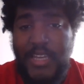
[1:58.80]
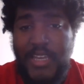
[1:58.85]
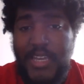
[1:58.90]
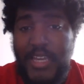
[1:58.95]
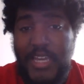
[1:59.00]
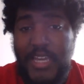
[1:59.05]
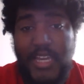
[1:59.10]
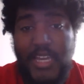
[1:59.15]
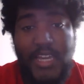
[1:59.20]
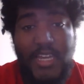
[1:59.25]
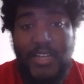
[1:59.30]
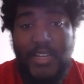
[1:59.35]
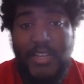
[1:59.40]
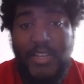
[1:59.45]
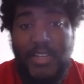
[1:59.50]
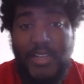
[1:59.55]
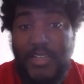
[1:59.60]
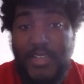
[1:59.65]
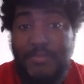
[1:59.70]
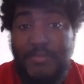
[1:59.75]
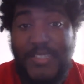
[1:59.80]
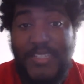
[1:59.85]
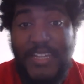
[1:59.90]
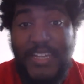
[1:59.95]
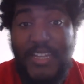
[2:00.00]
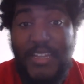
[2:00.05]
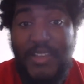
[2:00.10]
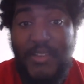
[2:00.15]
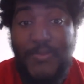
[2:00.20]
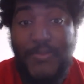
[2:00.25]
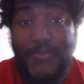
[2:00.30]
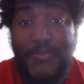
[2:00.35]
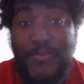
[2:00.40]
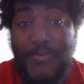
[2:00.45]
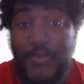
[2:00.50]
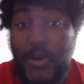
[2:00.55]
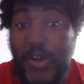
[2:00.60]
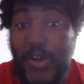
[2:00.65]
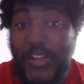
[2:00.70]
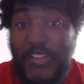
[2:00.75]
And Clemson
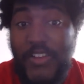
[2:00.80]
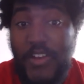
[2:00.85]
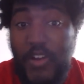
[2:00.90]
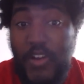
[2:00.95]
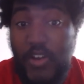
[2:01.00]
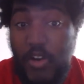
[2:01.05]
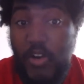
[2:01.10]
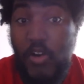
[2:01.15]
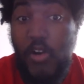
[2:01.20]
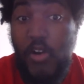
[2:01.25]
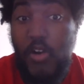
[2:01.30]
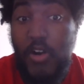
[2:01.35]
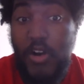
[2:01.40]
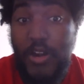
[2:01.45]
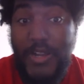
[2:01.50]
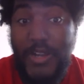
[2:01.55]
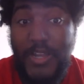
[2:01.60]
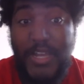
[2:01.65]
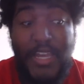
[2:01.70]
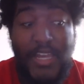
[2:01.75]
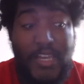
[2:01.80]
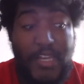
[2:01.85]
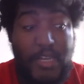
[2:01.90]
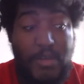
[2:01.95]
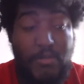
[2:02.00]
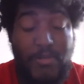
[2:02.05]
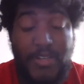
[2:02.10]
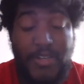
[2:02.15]
fought hard. They were